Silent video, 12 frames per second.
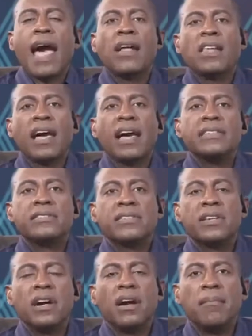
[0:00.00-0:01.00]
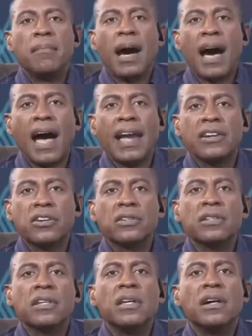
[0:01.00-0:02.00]
allies um,
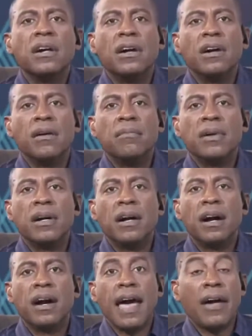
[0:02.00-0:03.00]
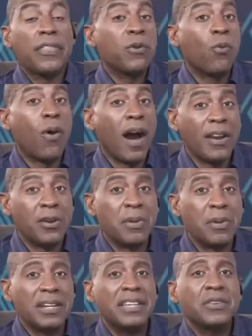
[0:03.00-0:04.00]
hire, um, uh, how they wire
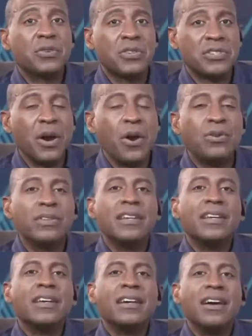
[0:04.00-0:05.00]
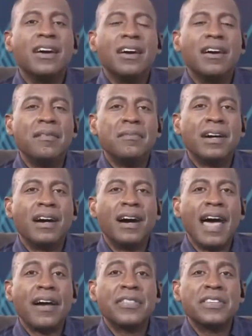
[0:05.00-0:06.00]
money or don't, um,
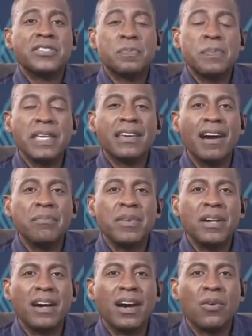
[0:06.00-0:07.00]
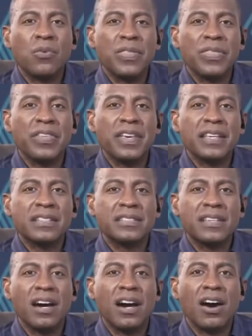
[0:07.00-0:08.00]
uh, how they speak up uh, when
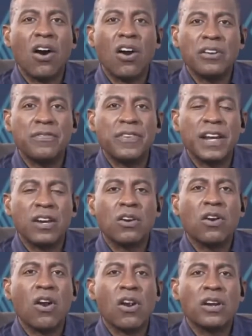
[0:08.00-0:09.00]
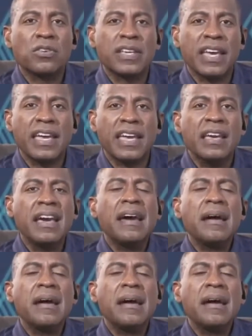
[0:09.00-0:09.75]
things uh, aren't fair or aren't okay.